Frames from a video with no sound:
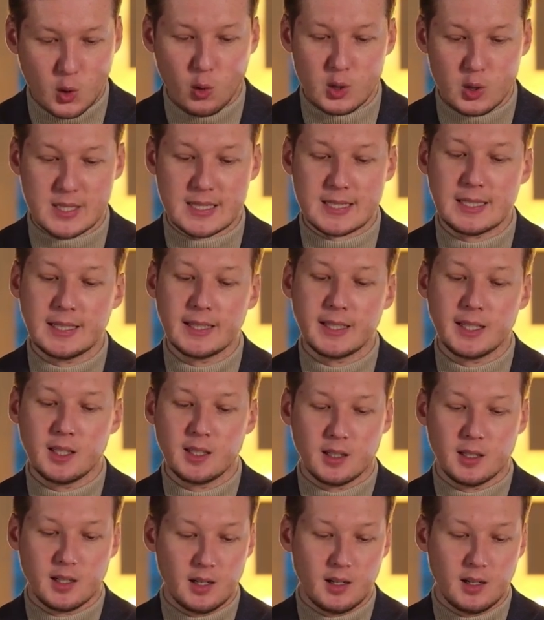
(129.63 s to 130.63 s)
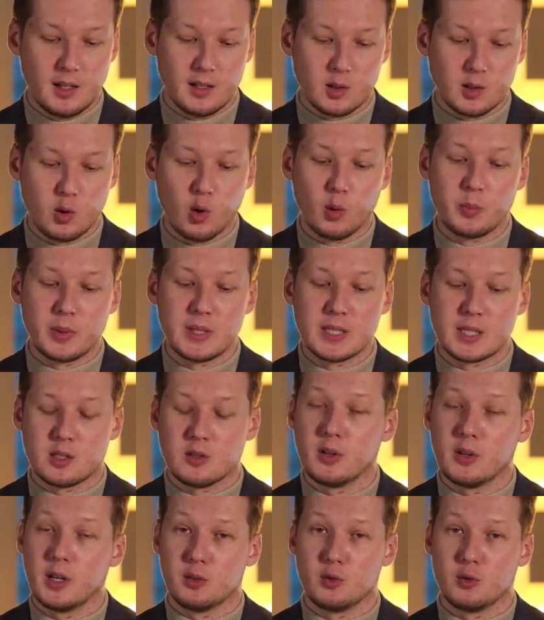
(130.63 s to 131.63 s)
costly coping
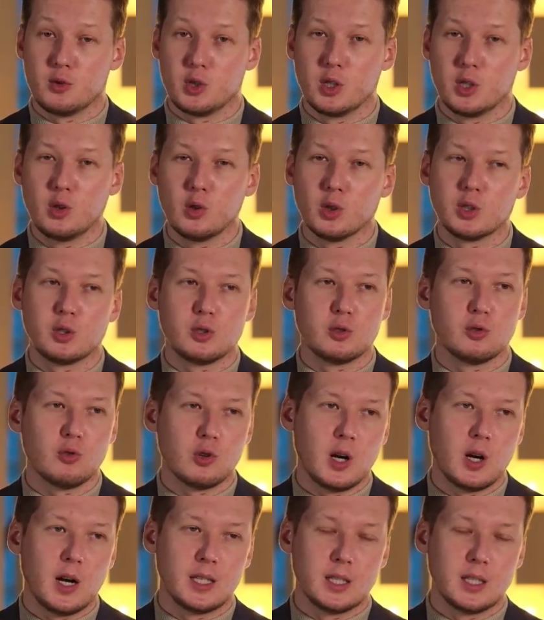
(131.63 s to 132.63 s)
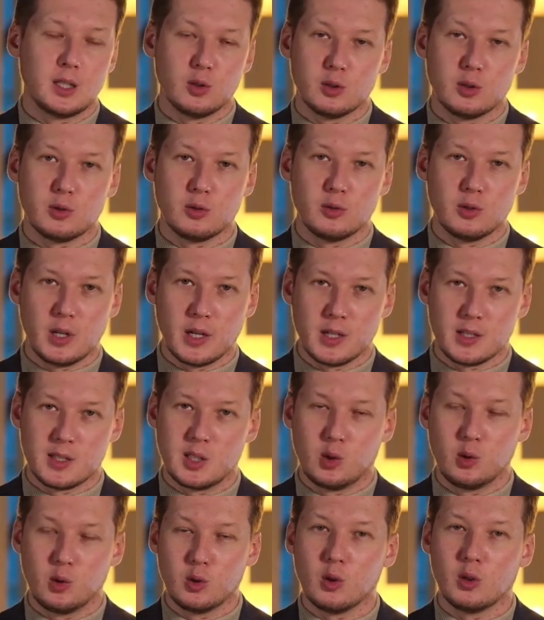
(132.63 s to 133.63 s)
strategy, not to run and not to
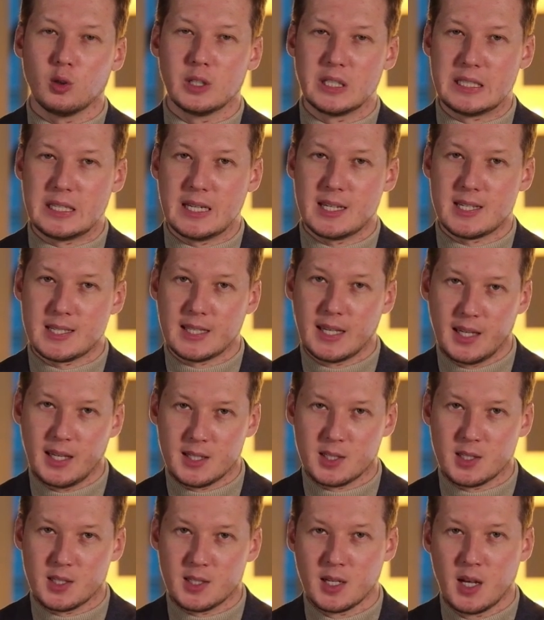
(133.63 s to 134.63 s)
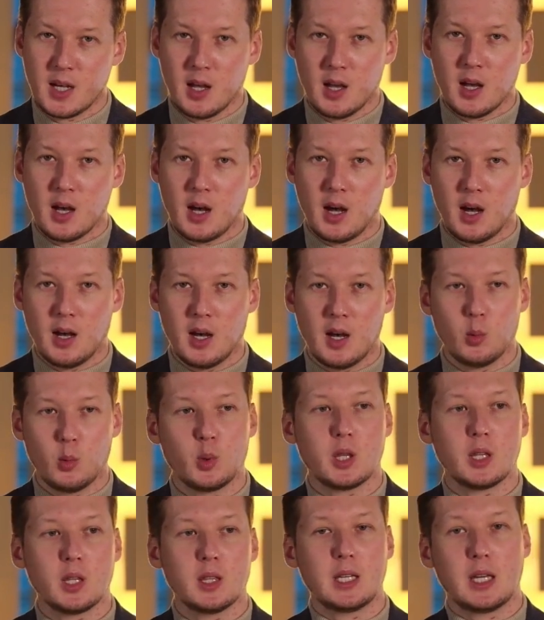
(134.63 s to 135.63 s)
execute all the test cases
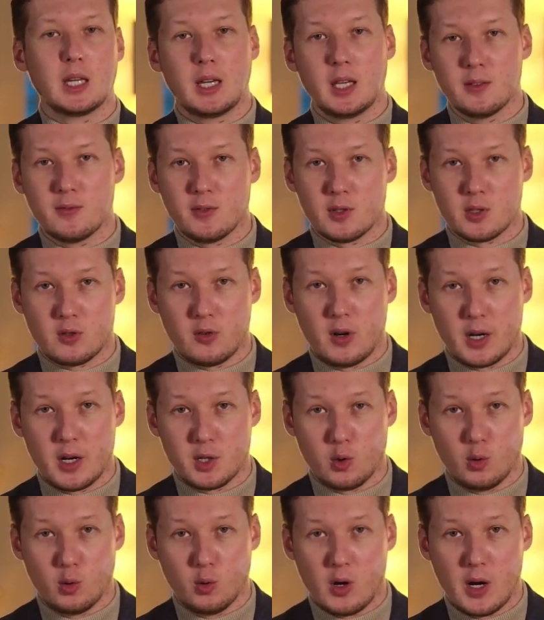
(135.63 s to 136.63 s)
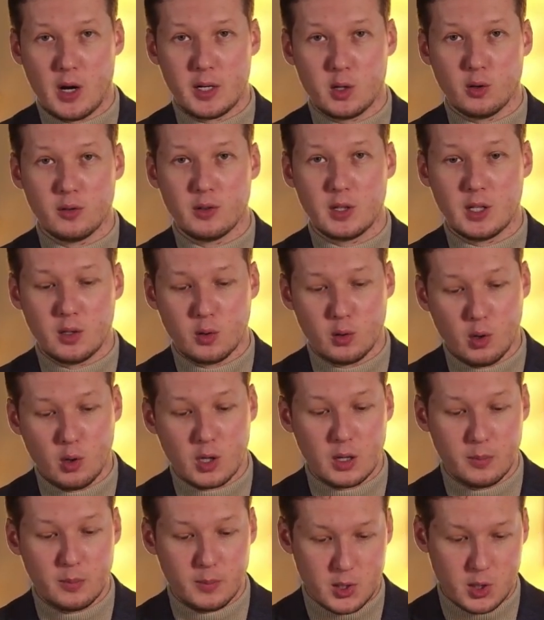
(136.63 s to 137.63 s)
within the infrastructure or right on the
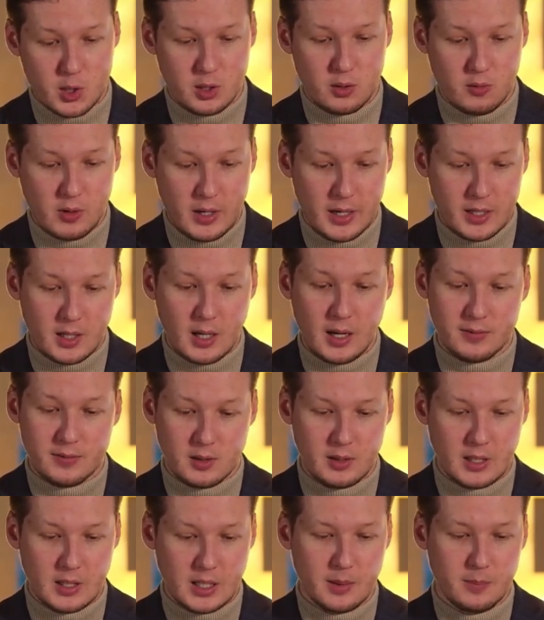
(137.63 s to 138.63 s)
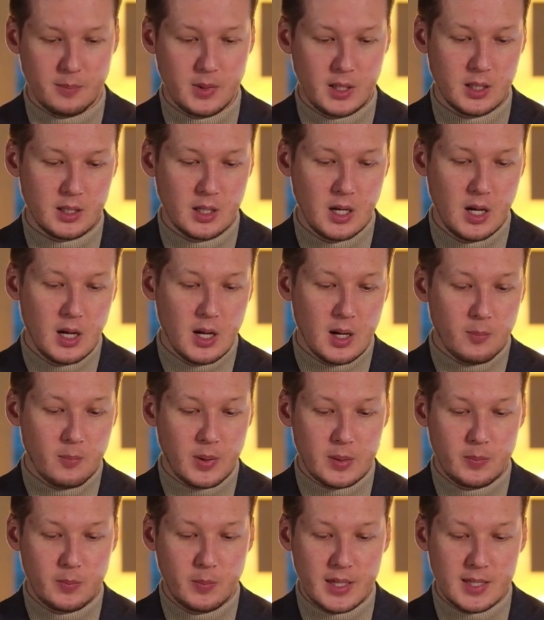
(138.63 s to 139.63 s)
local machine right after the commit,
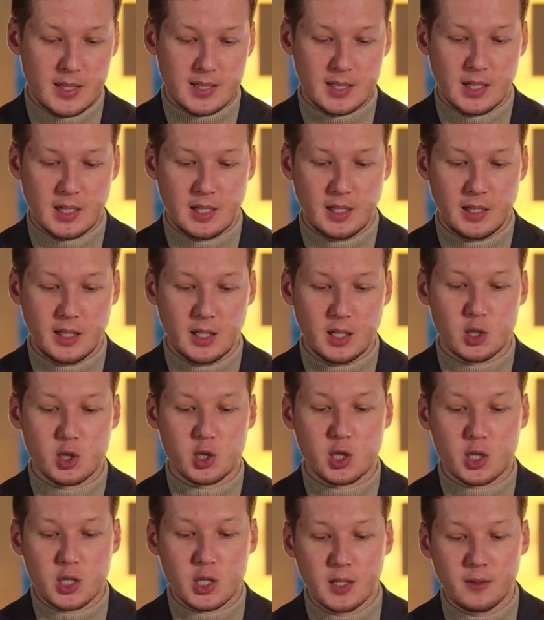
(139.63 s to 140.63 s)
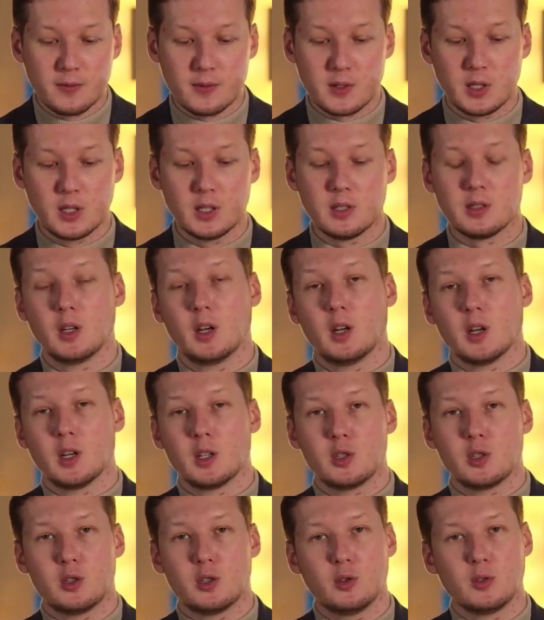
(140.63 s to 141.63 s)
but basically shift it
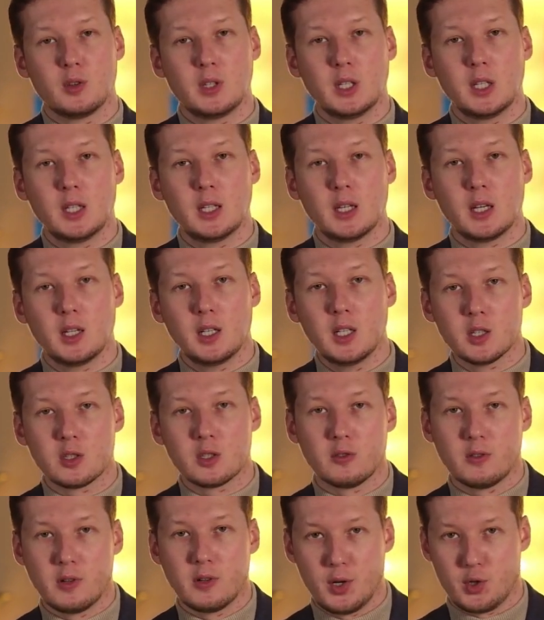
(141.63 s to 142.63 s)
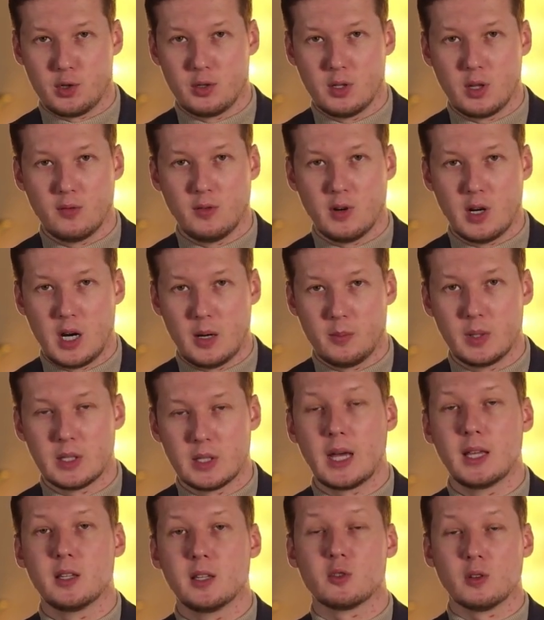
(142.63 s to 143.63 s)
to the integration
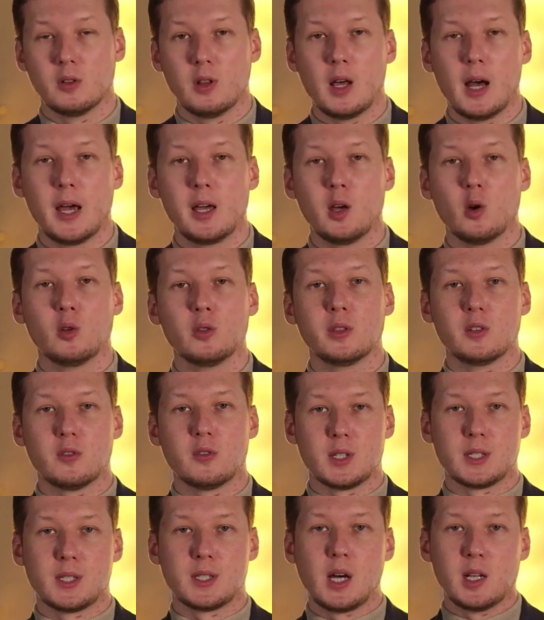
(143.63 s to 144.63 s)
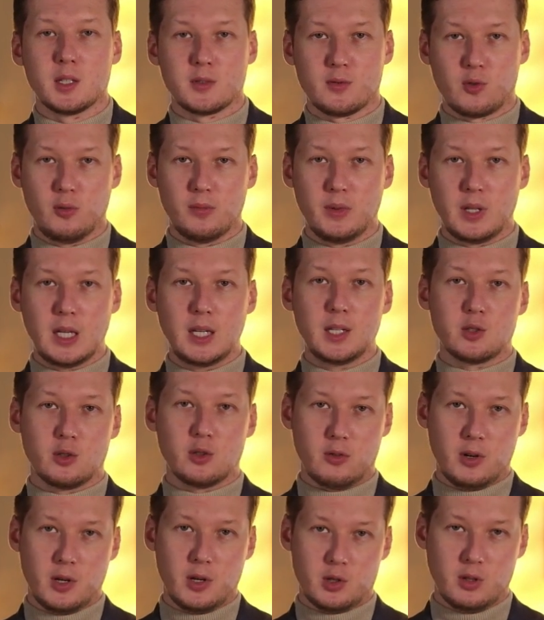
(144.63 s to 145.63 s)
environment and rely on the results from the
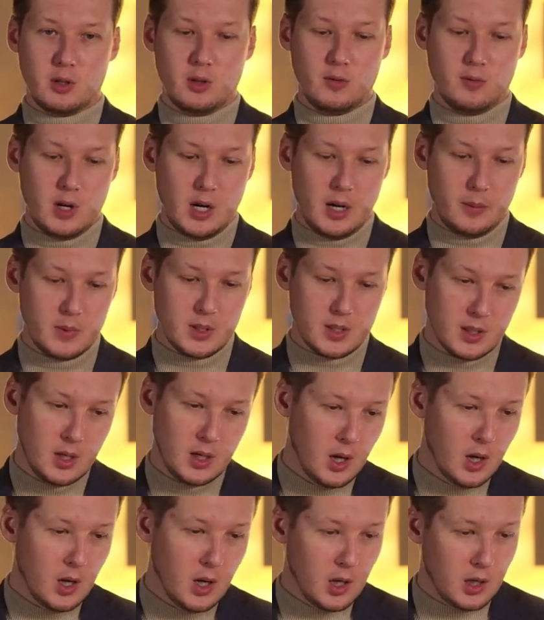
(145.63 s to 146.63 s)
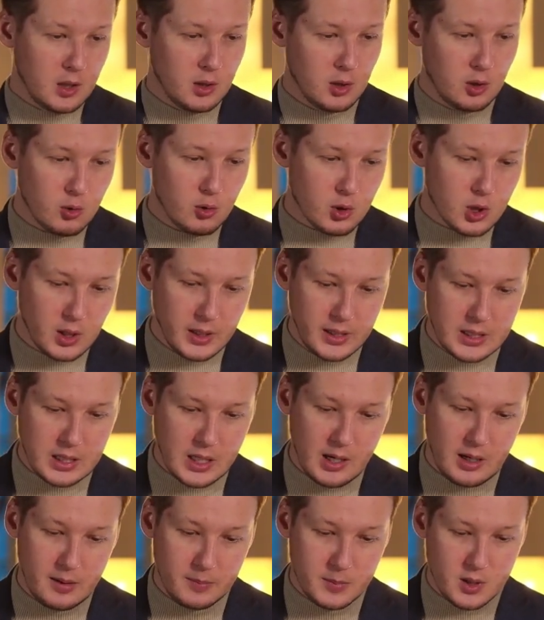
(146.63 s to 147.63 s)
integration environments. And usually
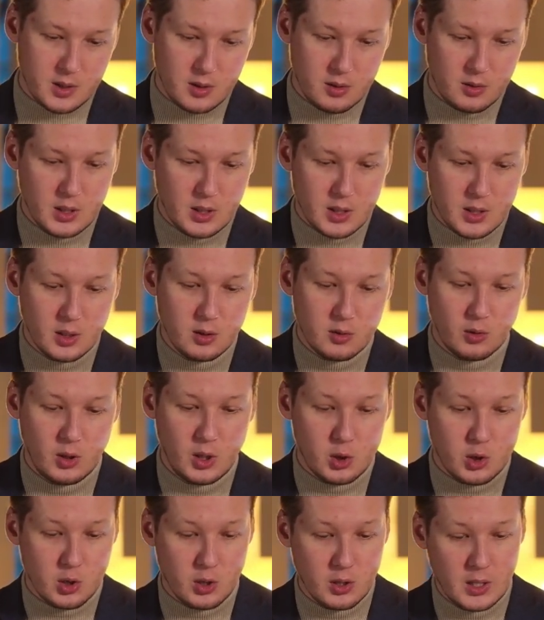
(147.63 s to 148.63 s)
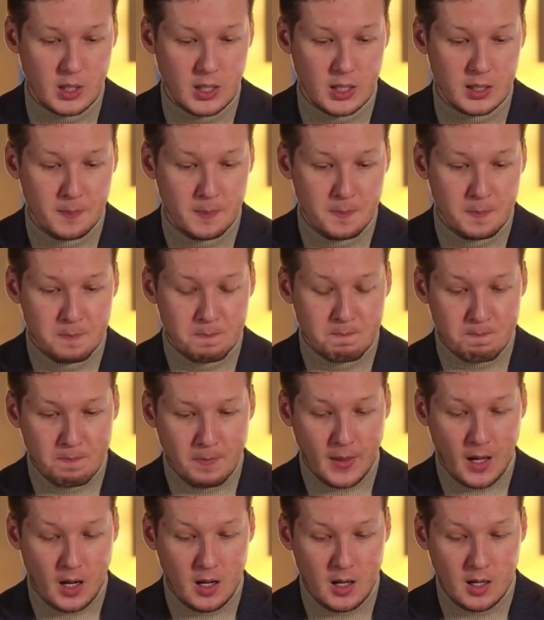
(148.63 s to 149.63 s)
it comes to the situation that
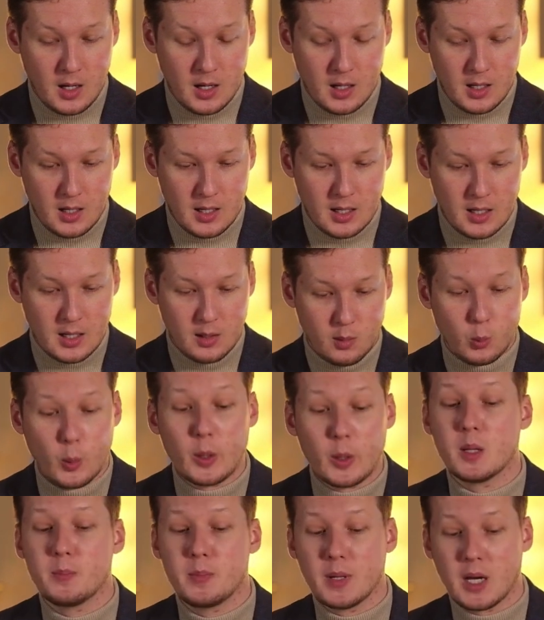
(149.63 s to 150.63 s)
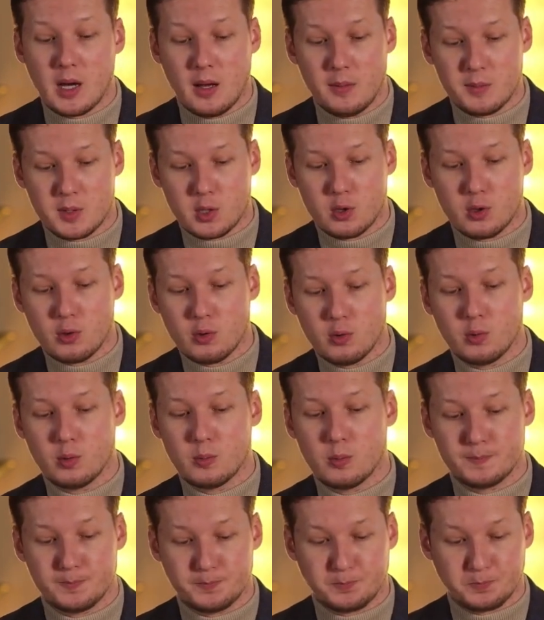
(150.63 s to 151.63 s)
when it becomes
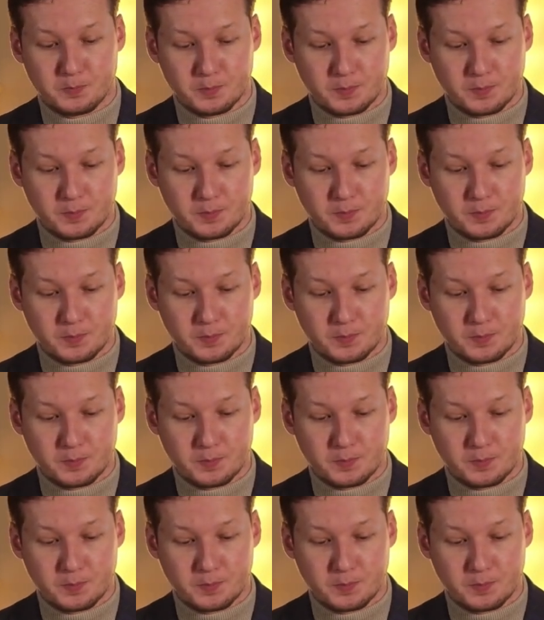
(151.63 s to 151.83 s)
true,